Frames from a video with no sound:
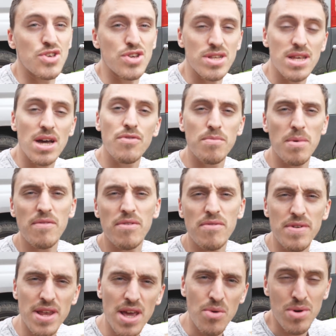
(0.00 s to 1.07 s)
can tell from every
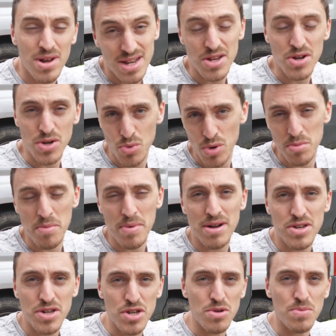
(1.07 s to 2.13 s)
video when I tell you what I'm
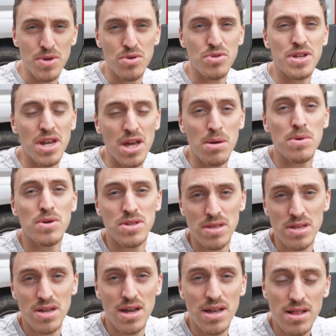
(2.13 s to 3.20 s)
about to do, but you already know because of
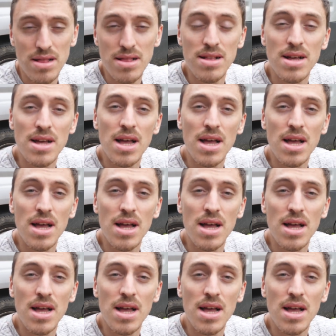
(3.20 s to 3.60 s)
the title,